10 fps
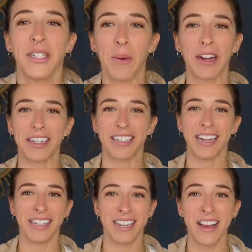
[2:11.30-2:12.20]
So we're gonna
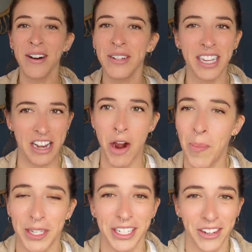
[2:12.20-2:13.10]
test those in no
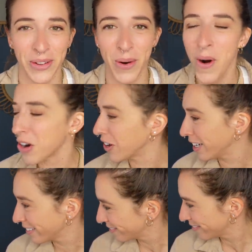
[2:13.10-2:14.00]
particular
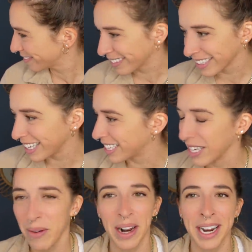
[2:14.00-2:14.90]
order. Let's
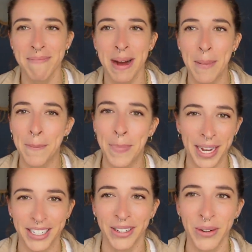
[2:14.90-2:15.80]
see what I get my
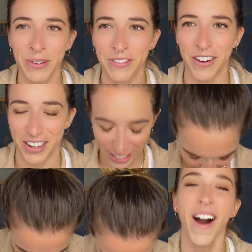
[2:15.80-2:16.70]
butt to doing
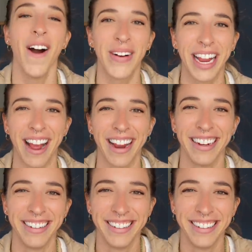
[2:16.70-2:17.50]
first. Okay.